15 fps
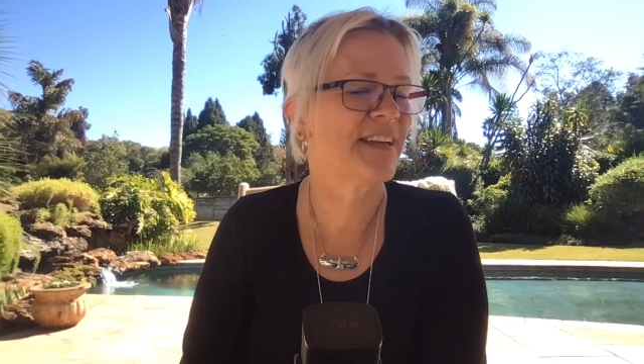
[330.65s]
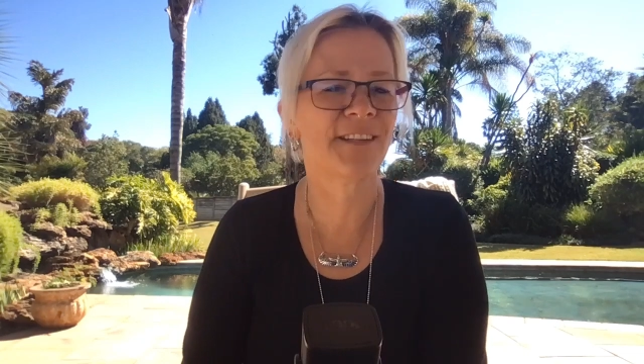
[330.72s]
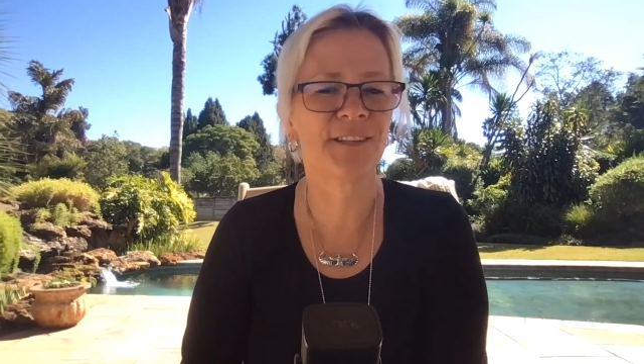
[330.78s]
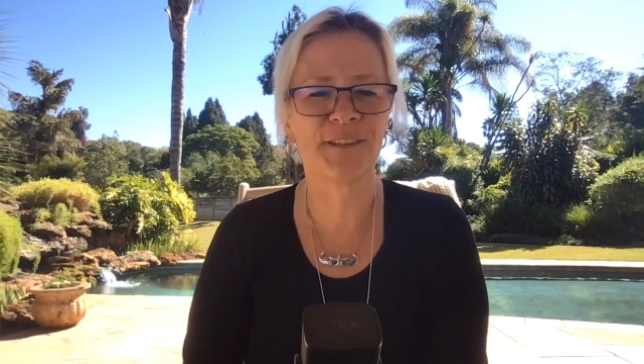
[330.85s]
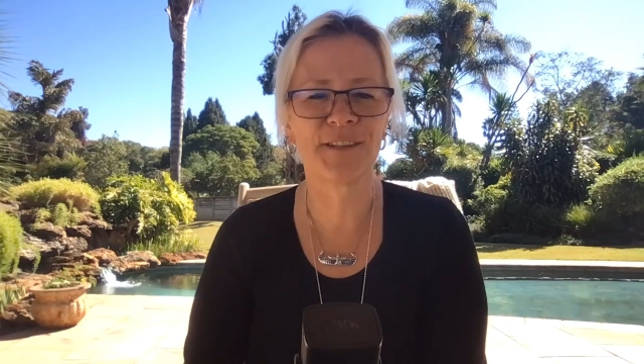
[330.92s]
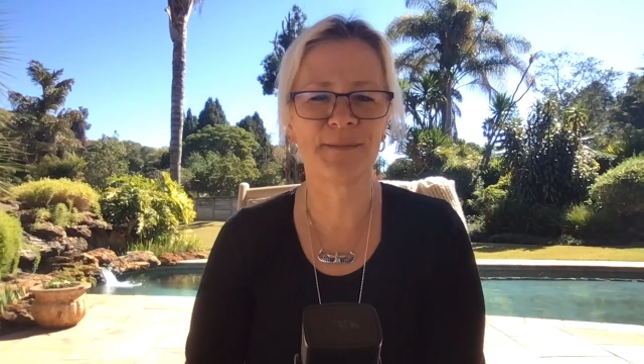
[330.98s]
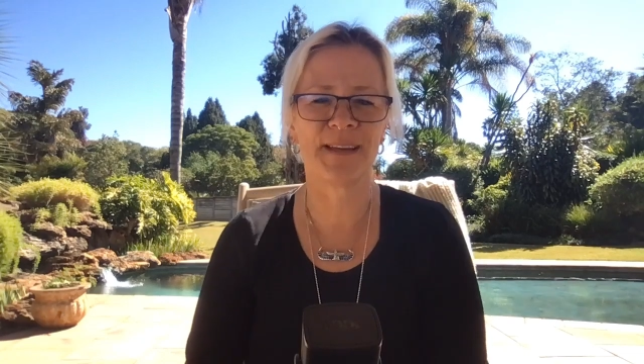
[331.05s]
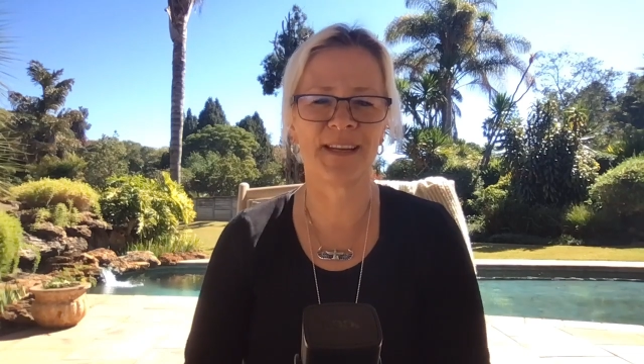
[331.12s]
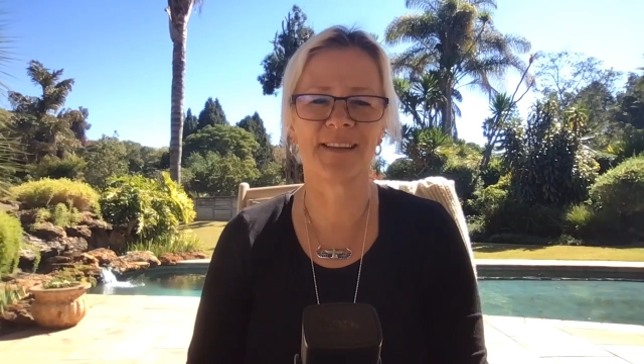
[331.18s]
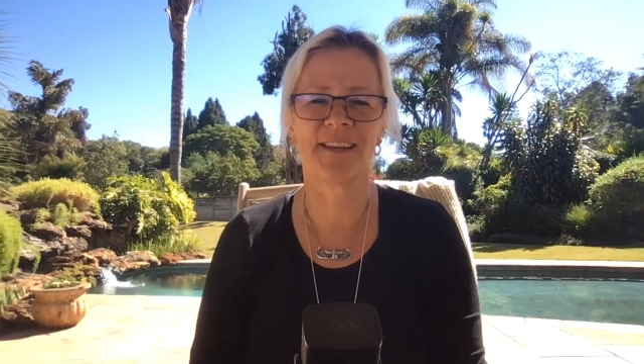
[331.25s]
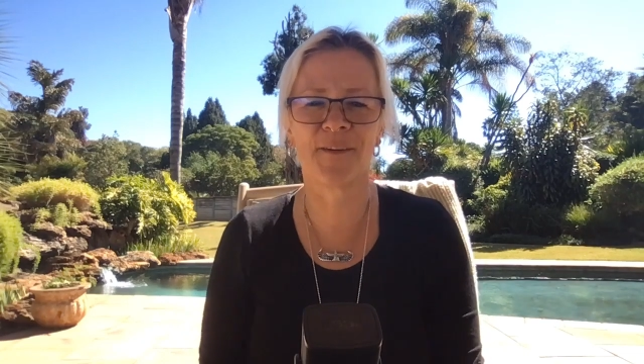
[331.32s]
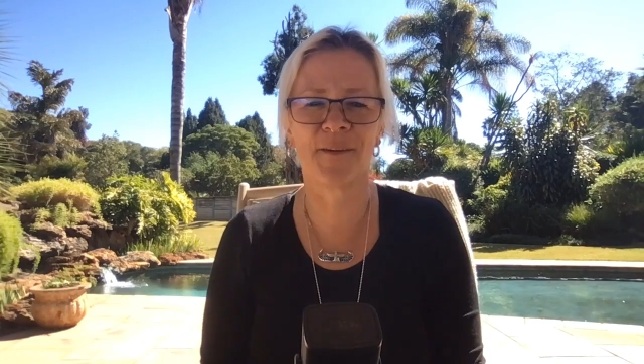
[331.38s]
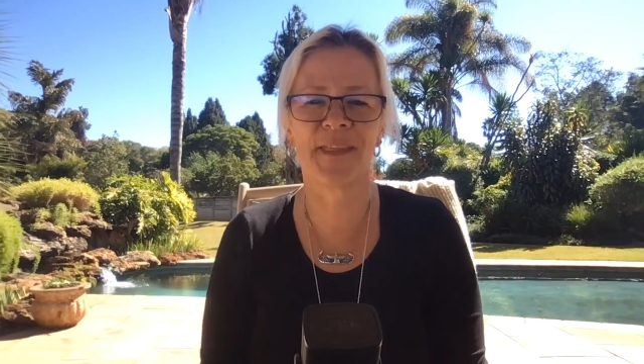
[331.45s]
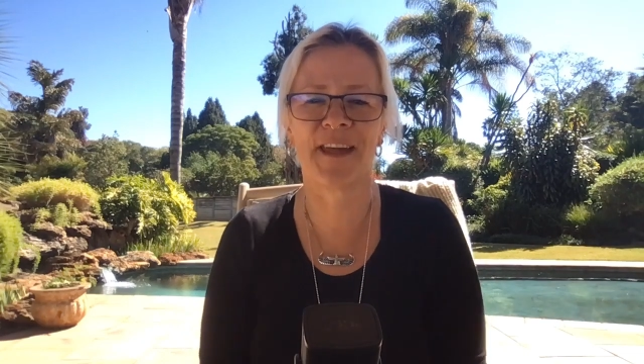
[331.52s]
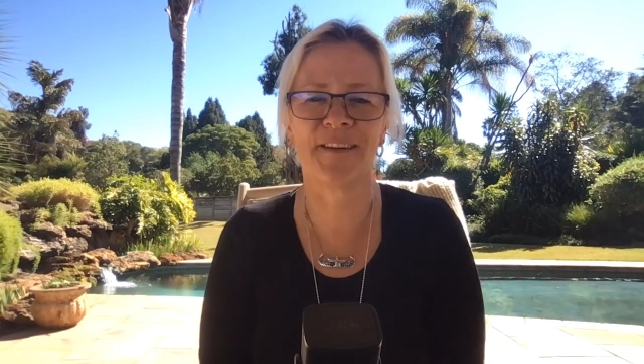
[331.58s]
You know what I mean?
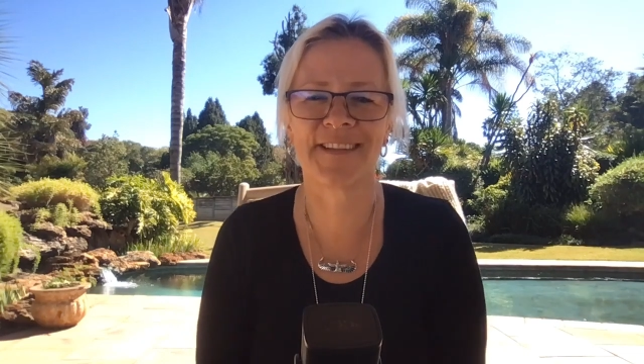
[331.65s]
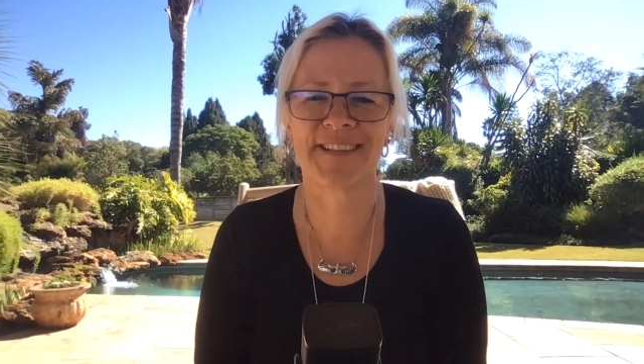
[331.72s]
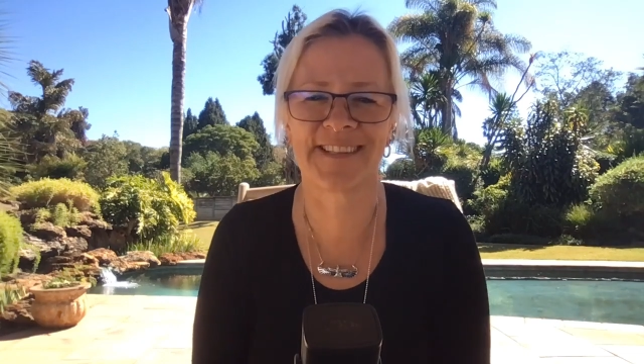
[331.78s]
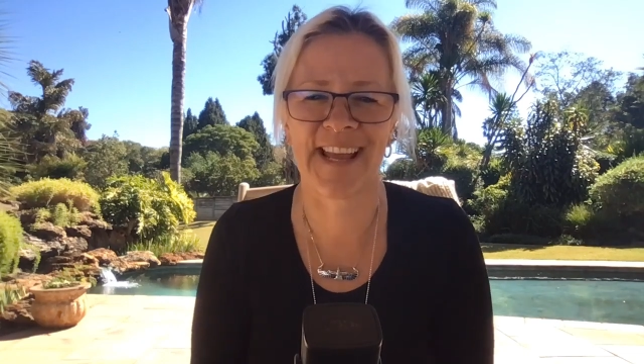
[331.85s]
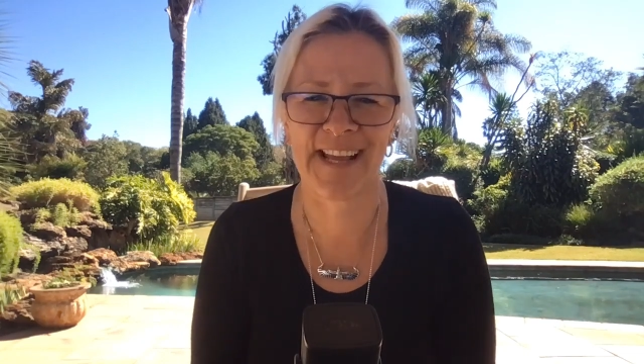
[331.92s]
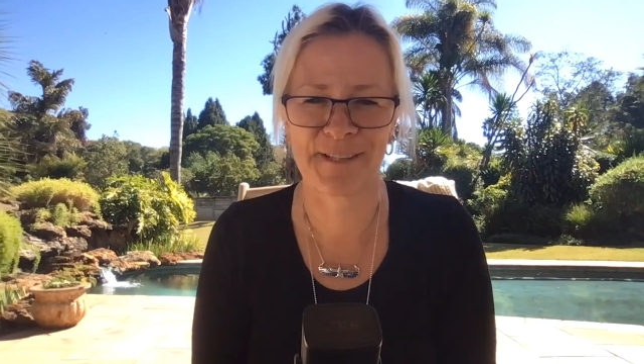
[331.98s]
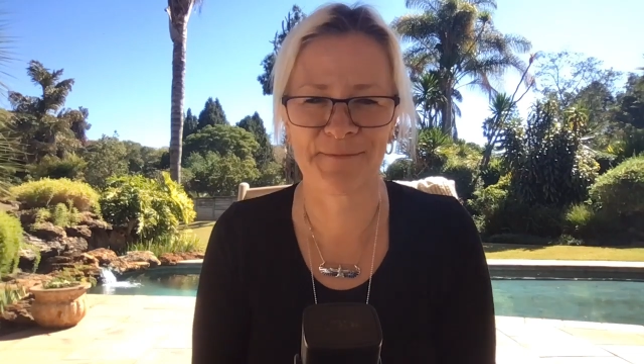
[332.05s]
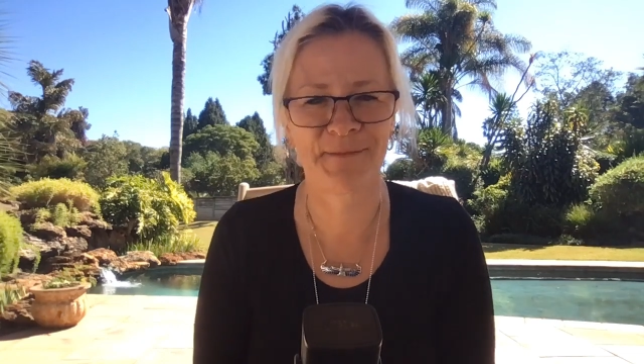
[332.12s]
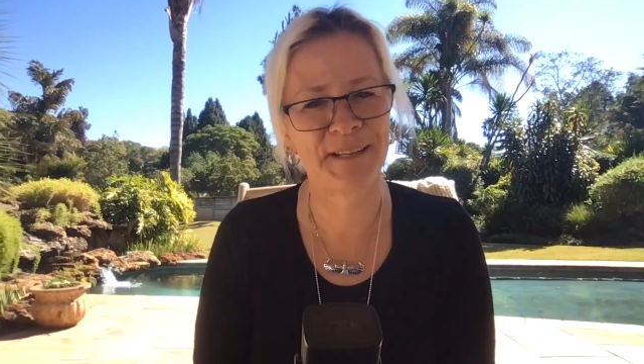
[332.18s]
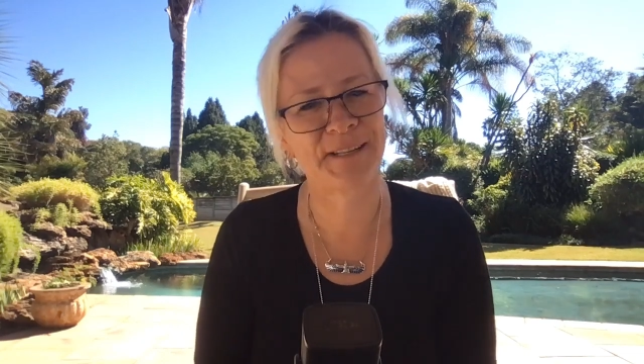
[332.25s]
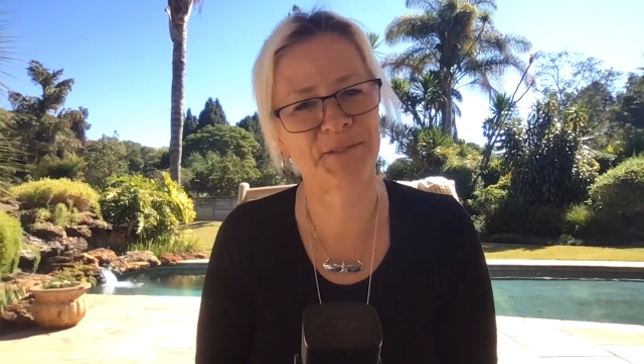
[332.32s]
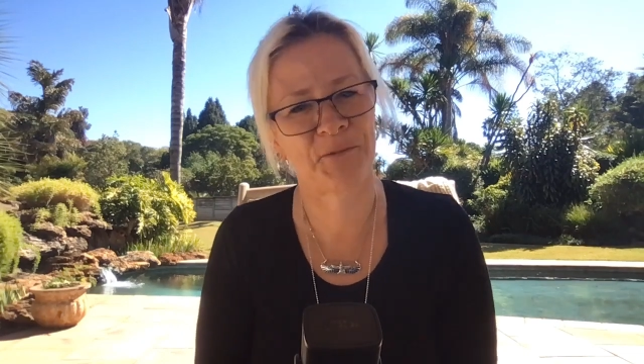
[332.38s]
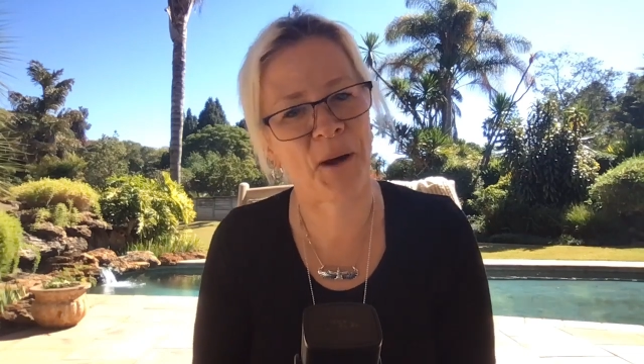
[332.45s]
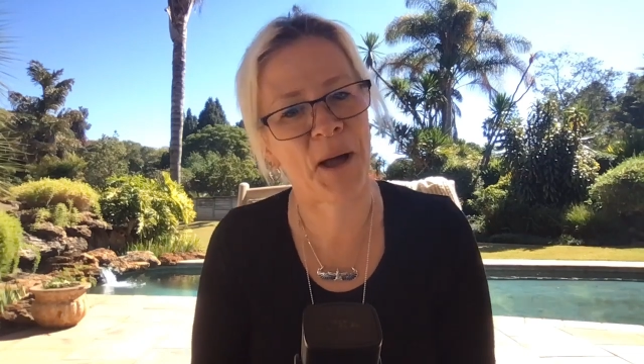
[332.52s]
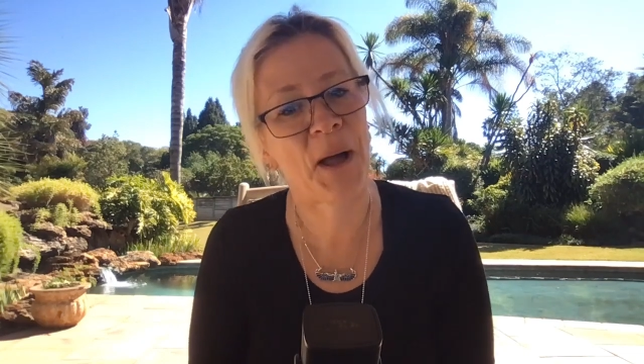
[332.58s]
There are days when
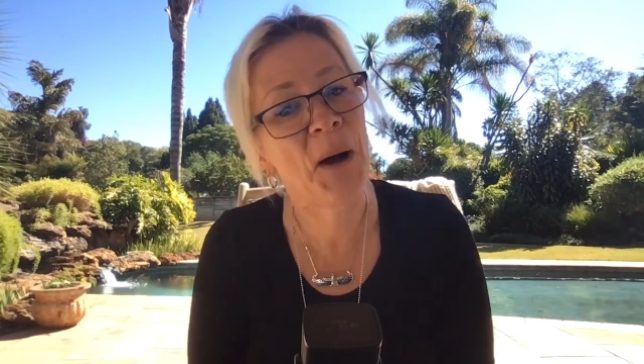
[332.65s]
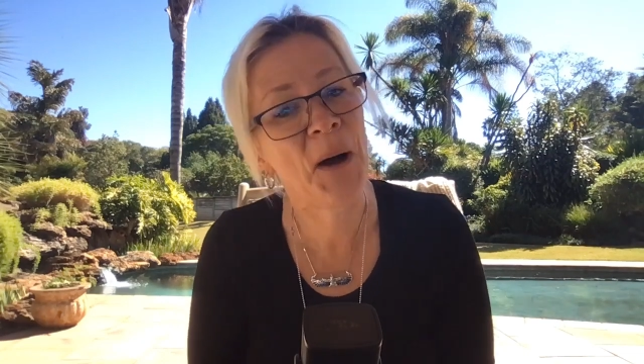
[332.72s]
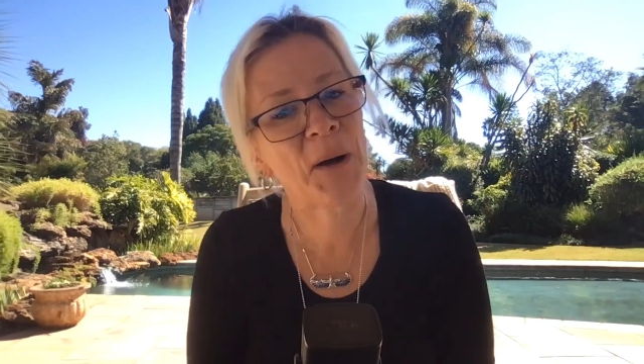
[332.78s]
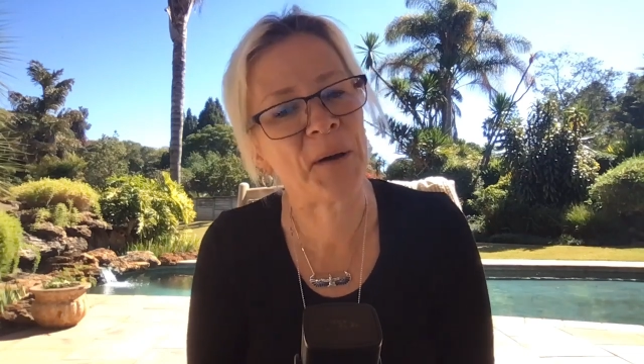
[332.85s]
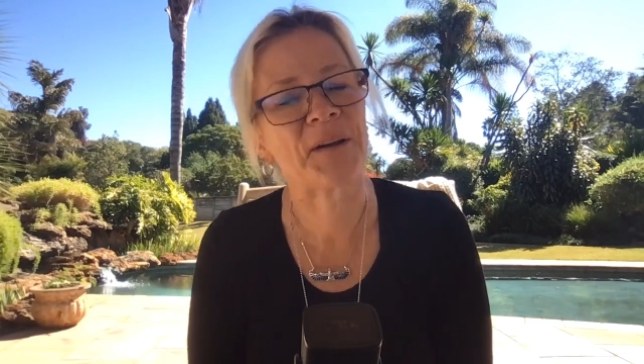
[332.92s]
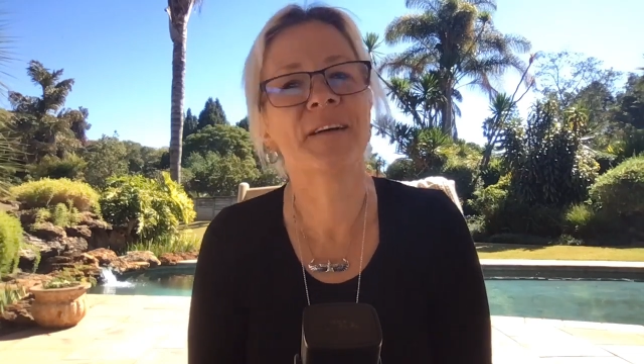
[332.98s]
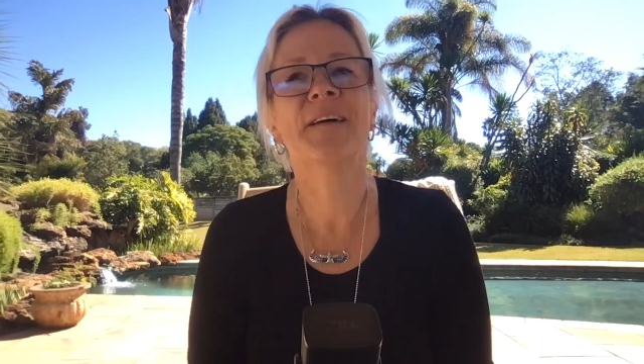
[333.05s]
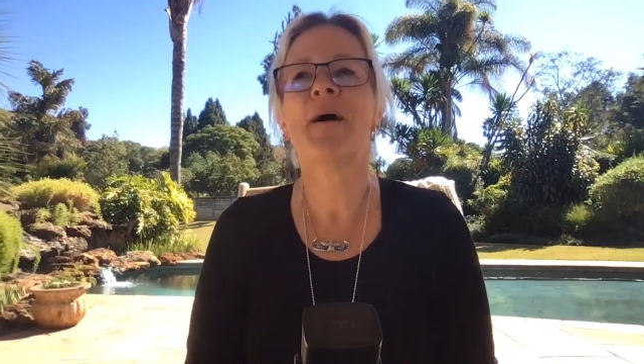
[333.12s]
it's quite hard.